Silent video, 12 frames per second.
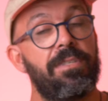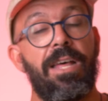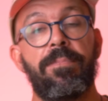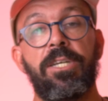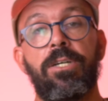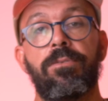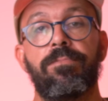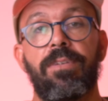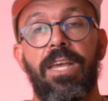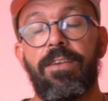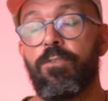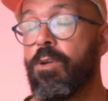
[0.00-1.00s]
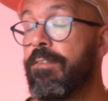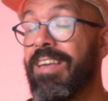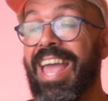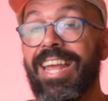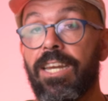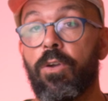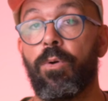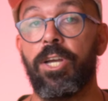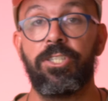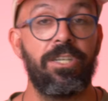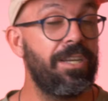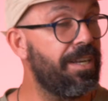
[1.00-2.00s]
let me know. If you have any
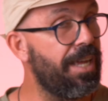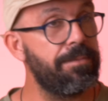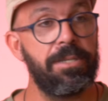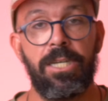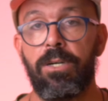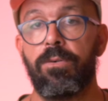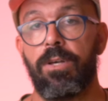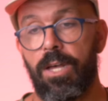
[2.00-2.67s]
question, let me know.